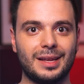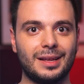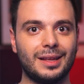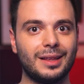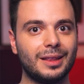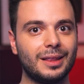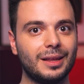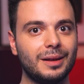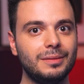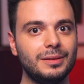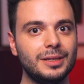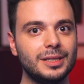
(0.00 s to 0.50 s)

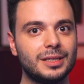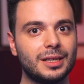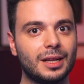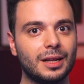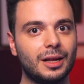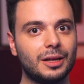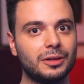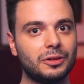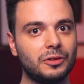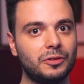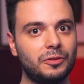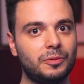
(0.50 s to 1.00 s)
There is a
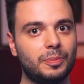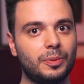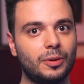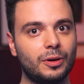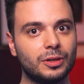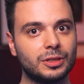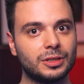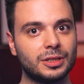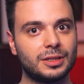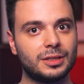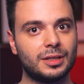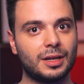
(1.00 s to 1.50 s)
lot of
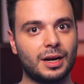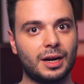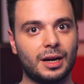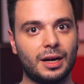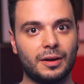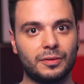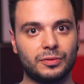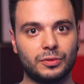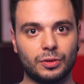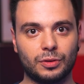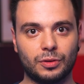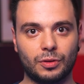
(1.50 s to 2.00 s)
points that I
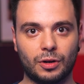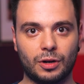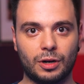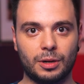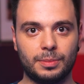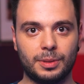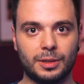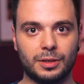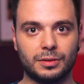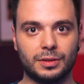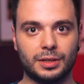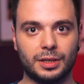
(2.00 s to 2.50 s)
have to talk
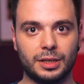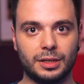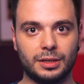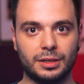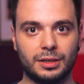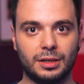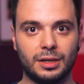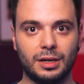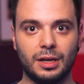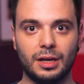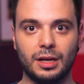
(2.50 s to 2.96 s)
about here.